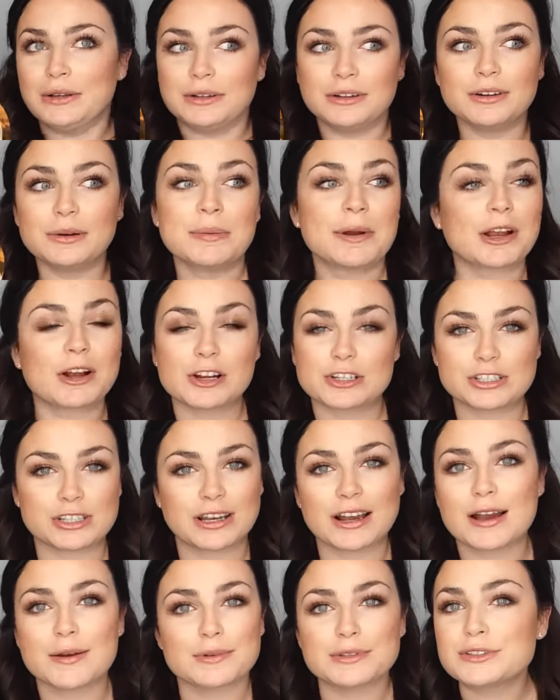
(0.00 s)
oh my gosh,
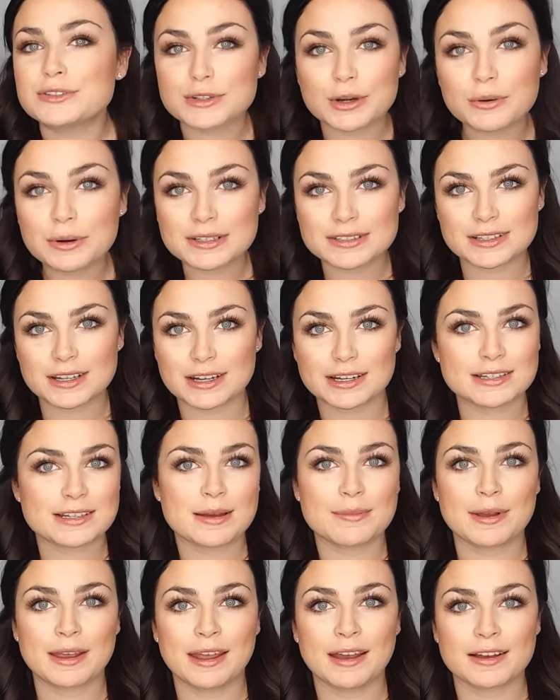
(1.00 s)
like I was so excited to
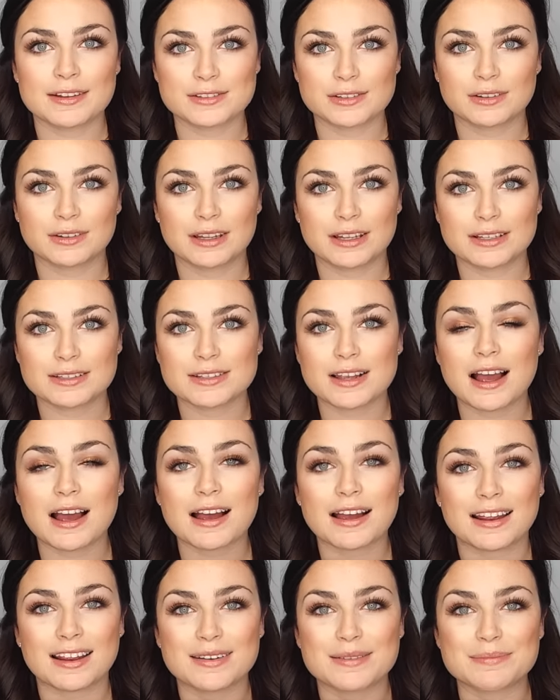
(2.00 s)
get my hands on these.
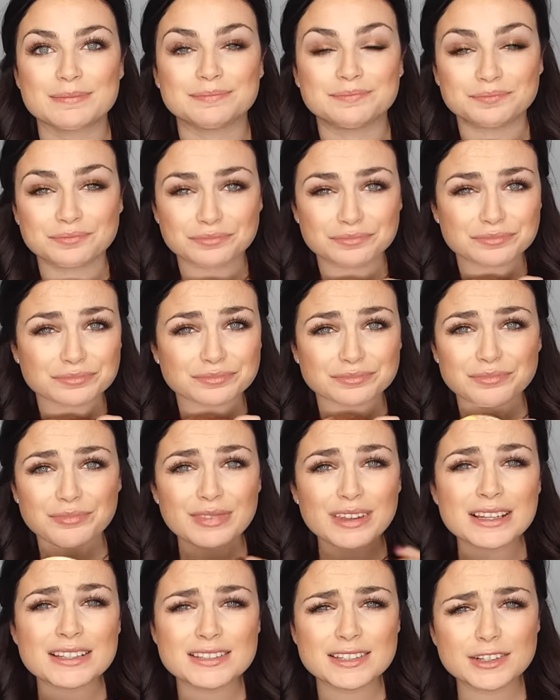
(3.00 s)
I am
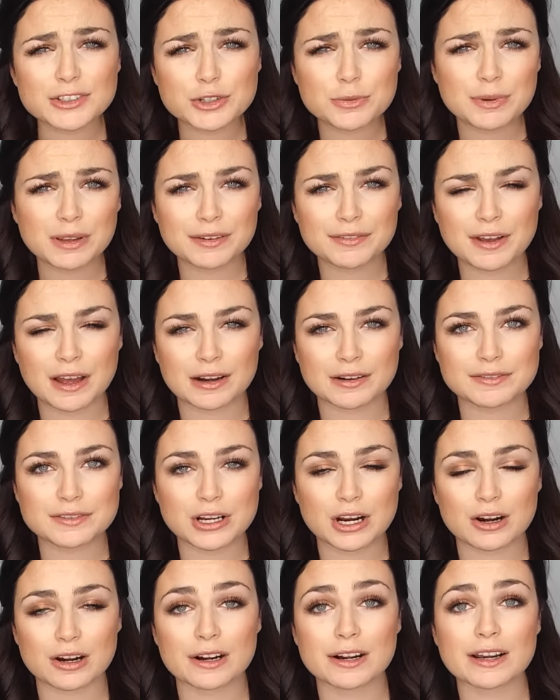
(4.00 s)
such a big fan of
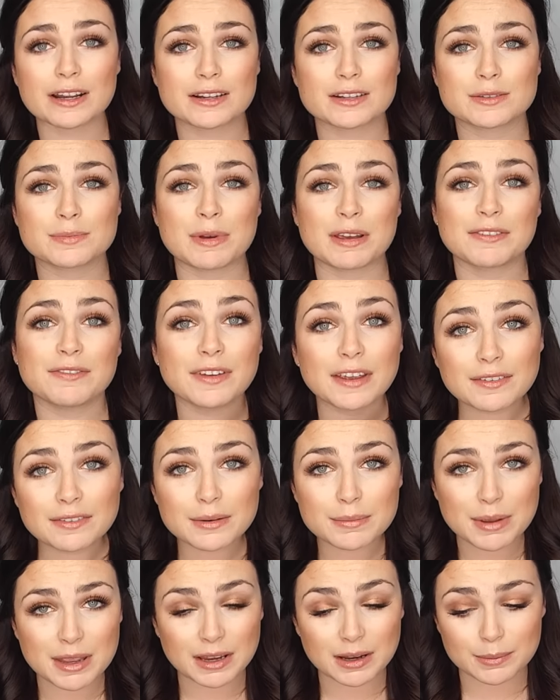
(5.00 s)
Tarte. It is my
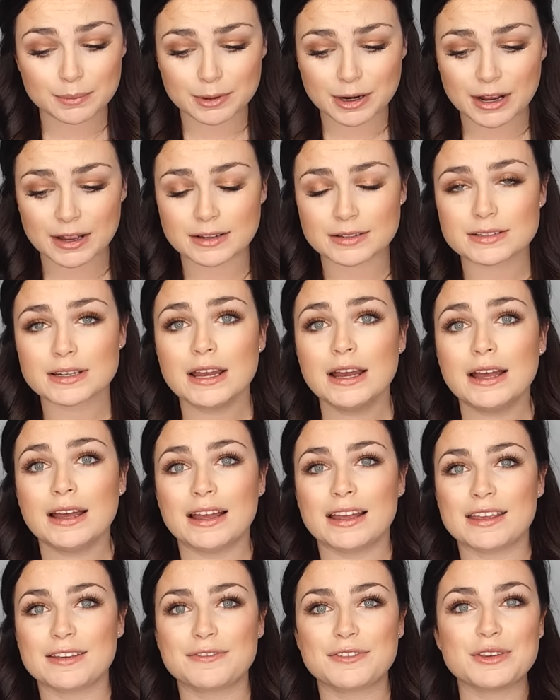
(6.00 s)
favorite makeup brand.
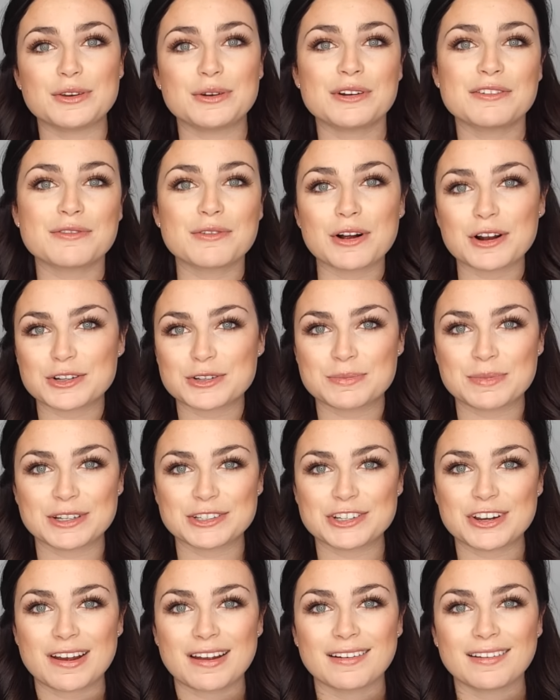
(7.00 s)
If you have watched my
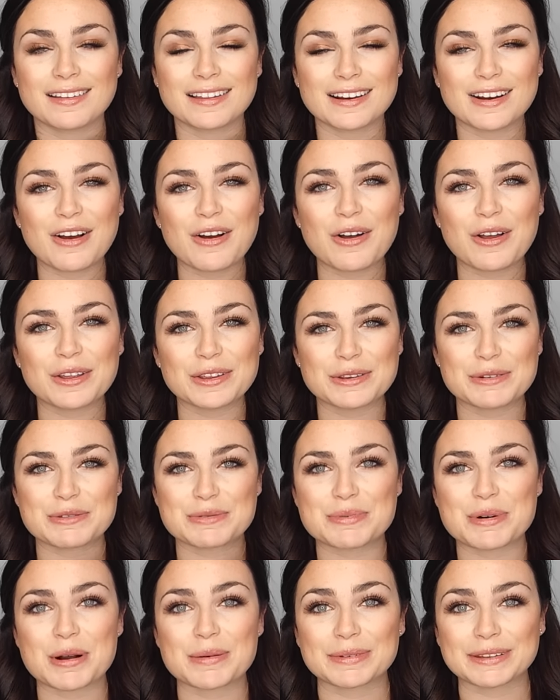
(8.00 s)
channel at all, you would
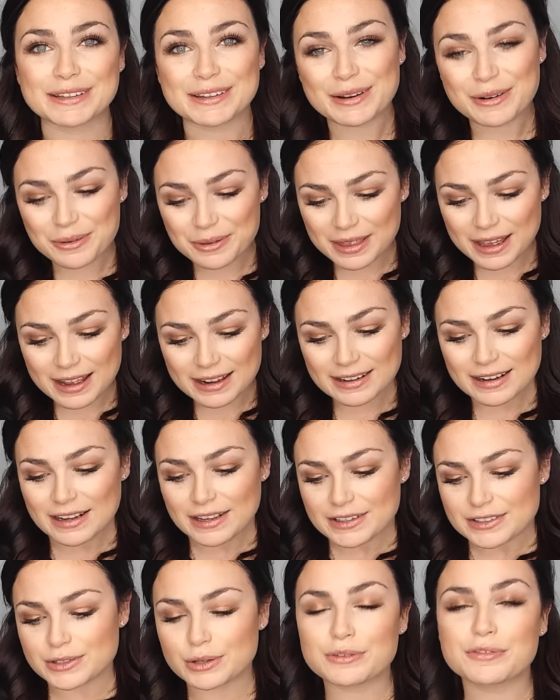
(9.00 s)
probably know that.
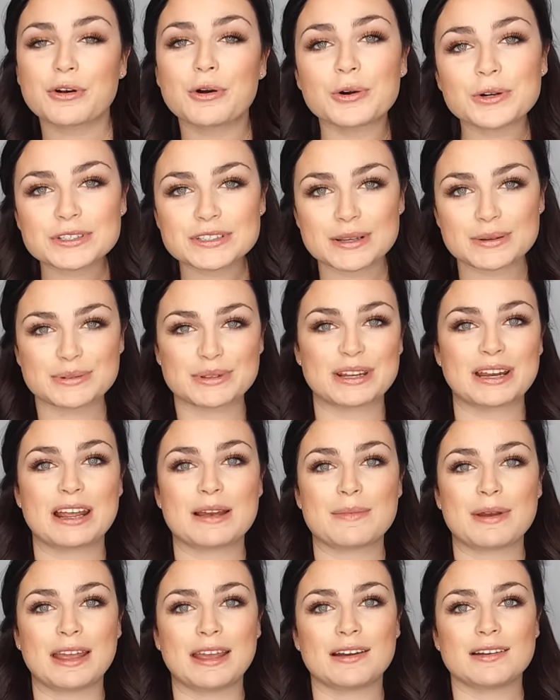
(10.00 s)
So of course I was gonna get
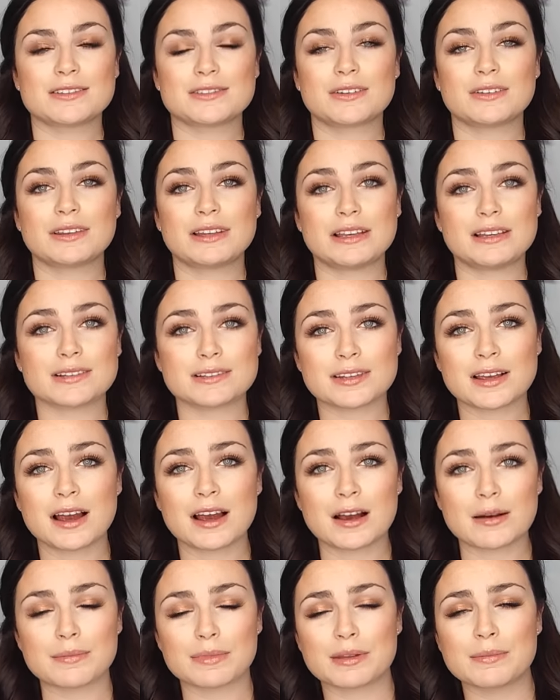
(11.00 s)
my hands on these.
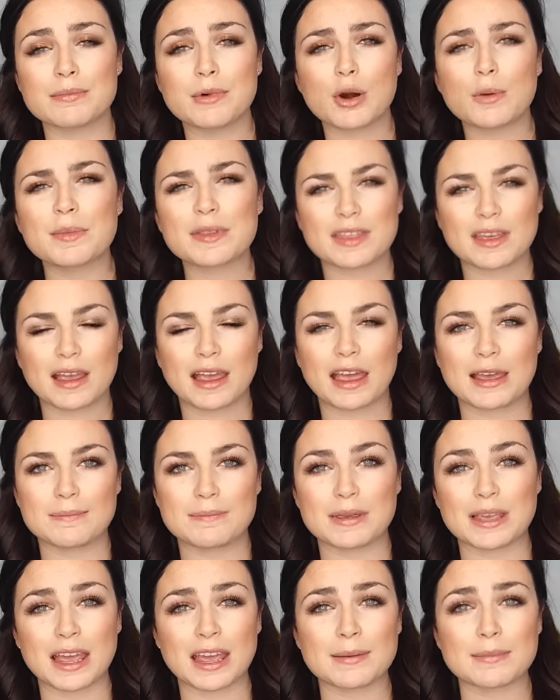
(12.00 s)
Um, the moment they
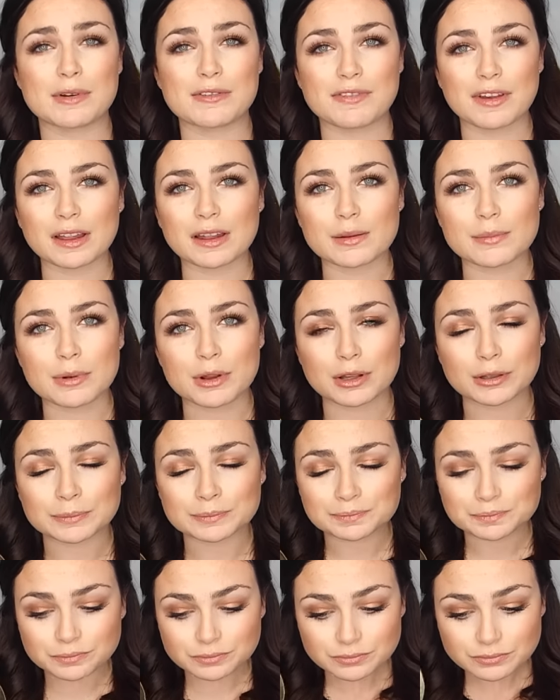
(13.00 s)
became
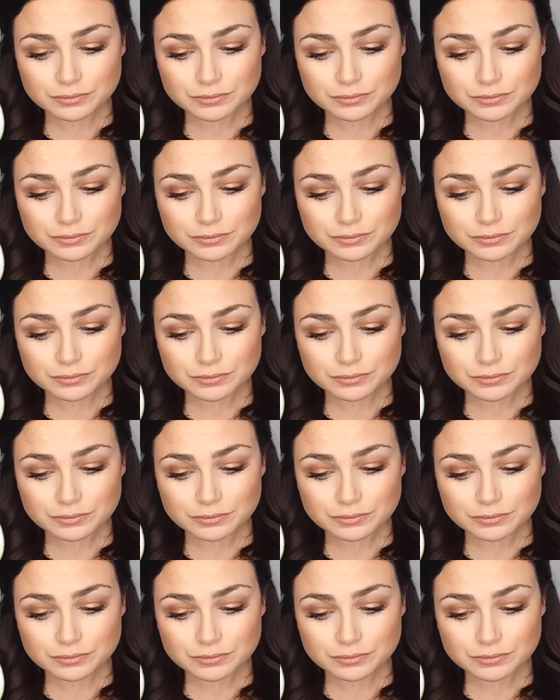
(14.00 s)
available